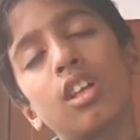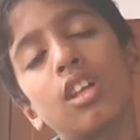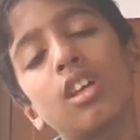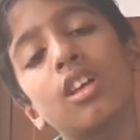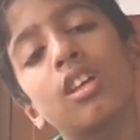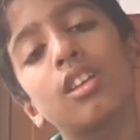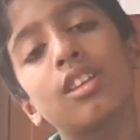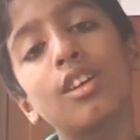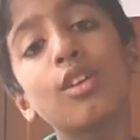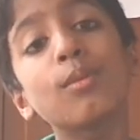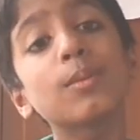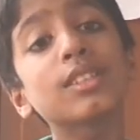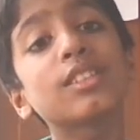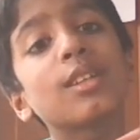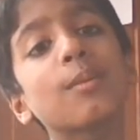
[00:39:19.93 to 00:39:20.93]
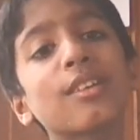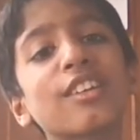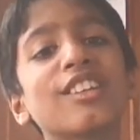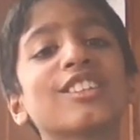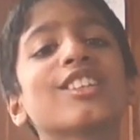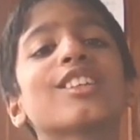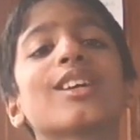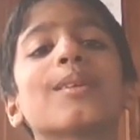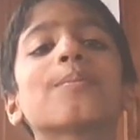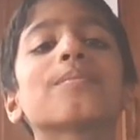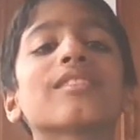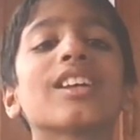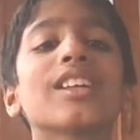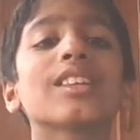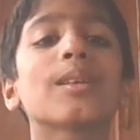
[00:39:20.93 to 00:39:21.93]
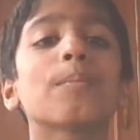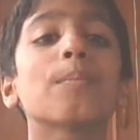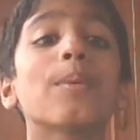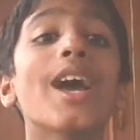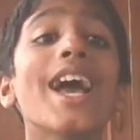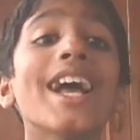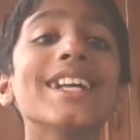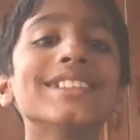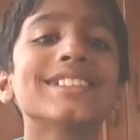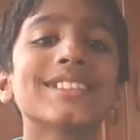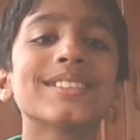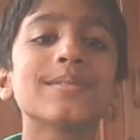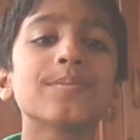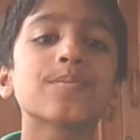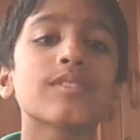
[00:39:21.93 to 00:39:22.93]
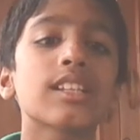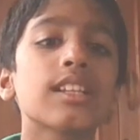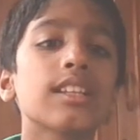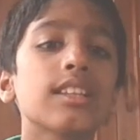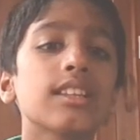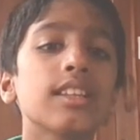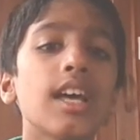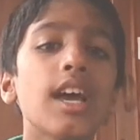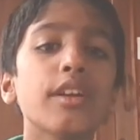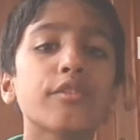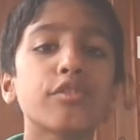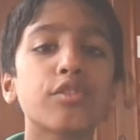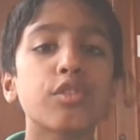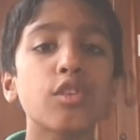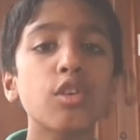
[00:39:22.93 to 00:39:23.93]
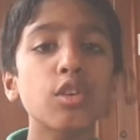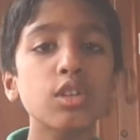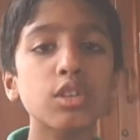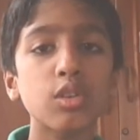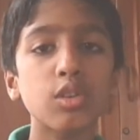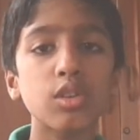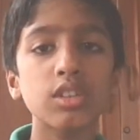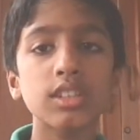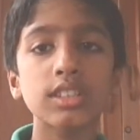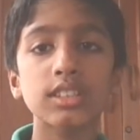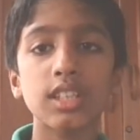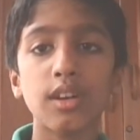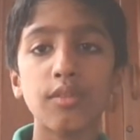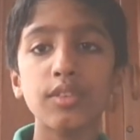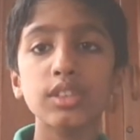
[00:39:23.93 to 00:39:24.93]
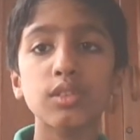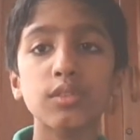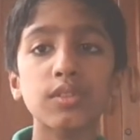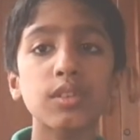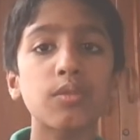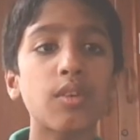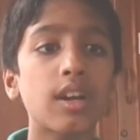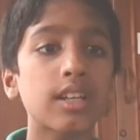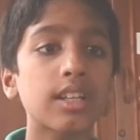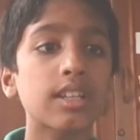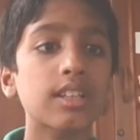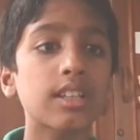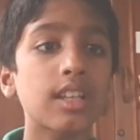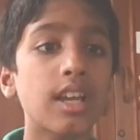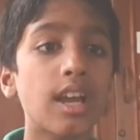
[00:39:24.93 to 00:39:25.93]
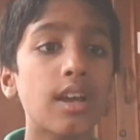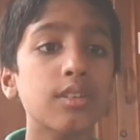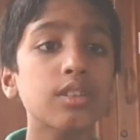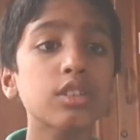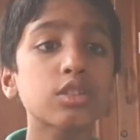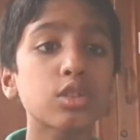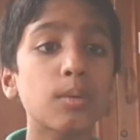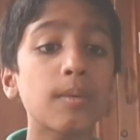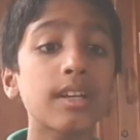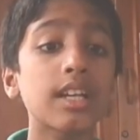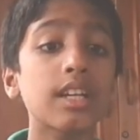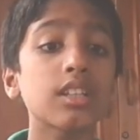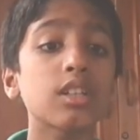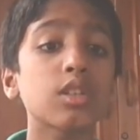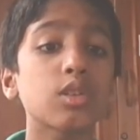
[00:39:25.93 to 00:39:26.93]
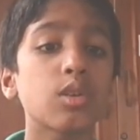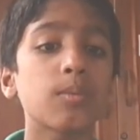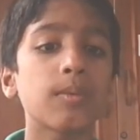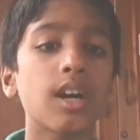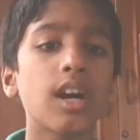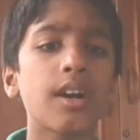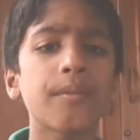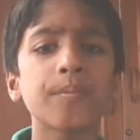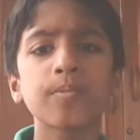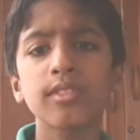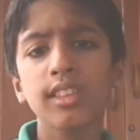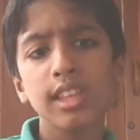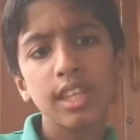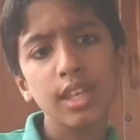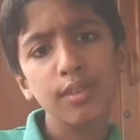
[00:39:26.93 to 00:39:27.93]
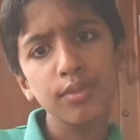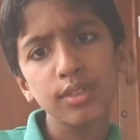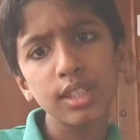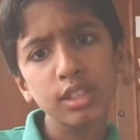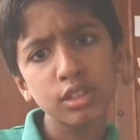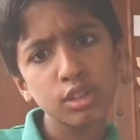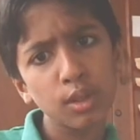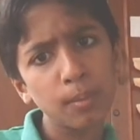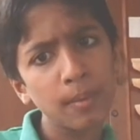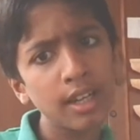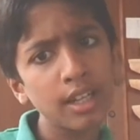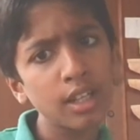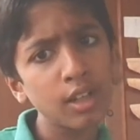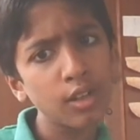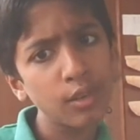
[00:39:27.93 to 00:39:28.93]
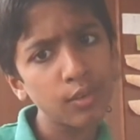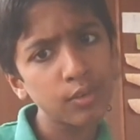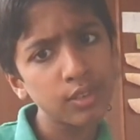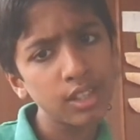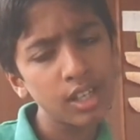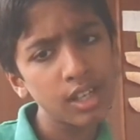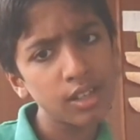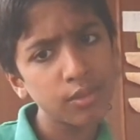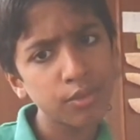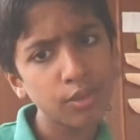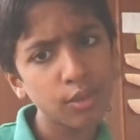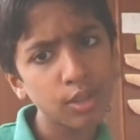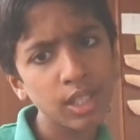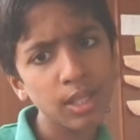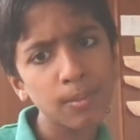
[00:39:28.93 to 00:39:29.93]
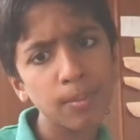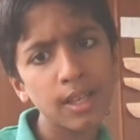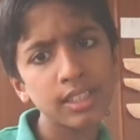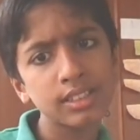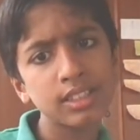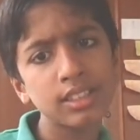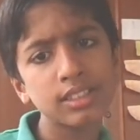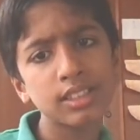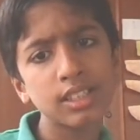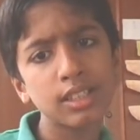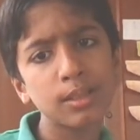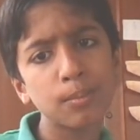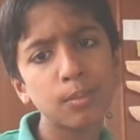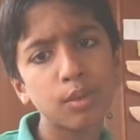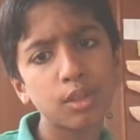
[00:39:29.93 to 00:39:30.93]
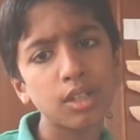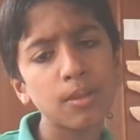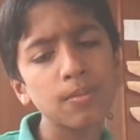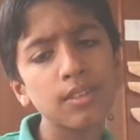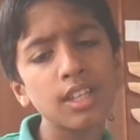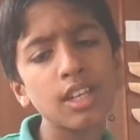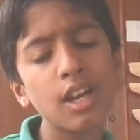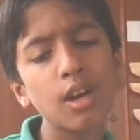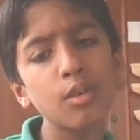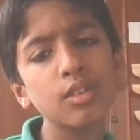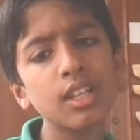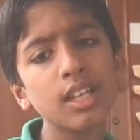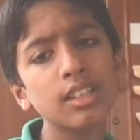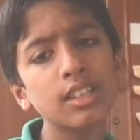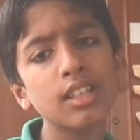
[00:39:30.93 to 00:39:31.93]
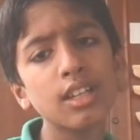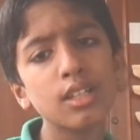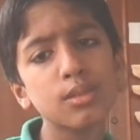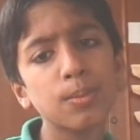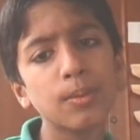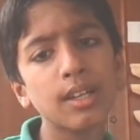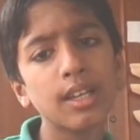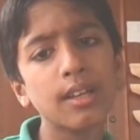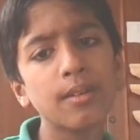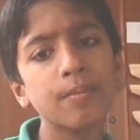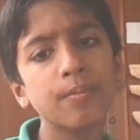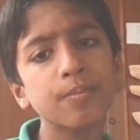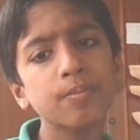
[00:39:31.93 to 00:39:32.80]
They will be sleeping all the time. And the plants that float on the surface of the water, they have the stomata at the top. If the stomata of the floating plants is at the bottom, then how can they respire?